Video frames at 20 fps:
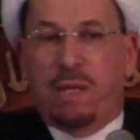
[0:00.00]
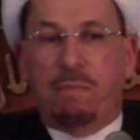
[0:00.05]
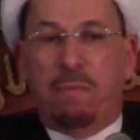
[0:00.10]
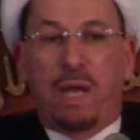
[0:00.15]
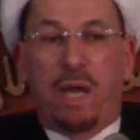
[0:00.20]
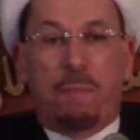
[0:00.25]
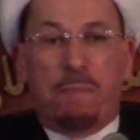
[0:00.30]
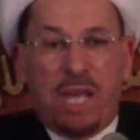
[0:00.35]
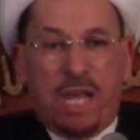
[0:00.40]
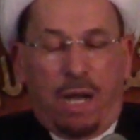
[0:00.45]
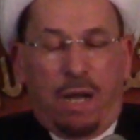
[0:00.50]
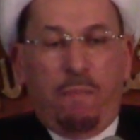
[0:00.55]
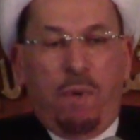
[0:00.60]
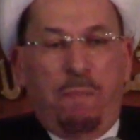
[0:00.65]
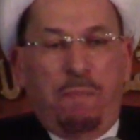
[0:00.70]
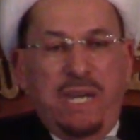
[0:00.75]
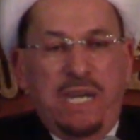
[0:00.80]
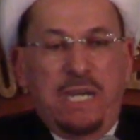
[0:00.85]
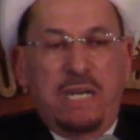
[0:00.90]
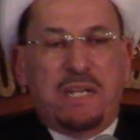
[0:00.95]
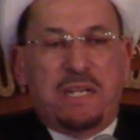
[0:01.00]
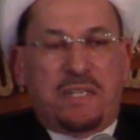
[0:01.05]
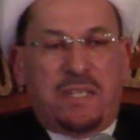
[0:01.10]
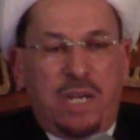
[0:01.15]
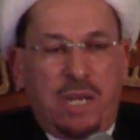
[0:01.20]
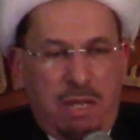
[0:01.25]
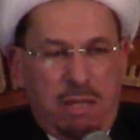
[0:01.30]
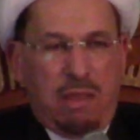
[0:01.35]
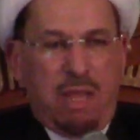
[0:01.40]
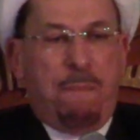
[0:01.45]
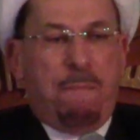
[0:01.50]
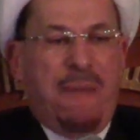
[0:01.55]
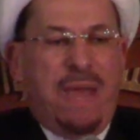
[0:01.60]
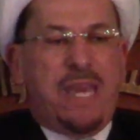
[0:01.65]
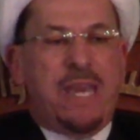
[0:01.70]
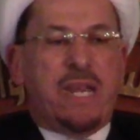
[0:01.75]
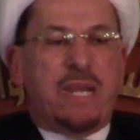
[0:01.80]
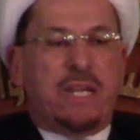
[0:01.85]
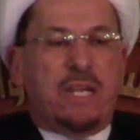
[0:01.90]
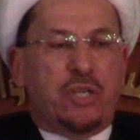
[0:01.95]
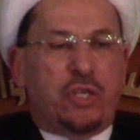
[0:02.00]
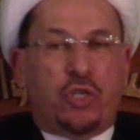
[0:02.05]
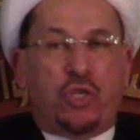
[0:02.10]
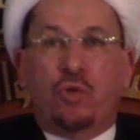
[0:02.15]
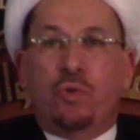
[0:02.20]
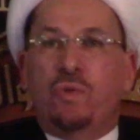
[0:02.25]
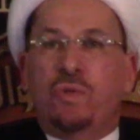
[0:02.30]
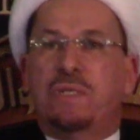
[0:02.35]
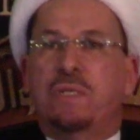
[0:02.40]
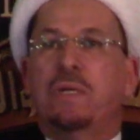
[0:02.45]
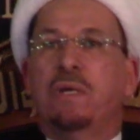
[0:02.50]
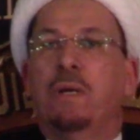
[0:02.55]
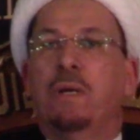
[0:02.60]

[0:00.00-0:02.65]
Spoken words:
Amir al-Mu'minin is sitting there mending his shoes.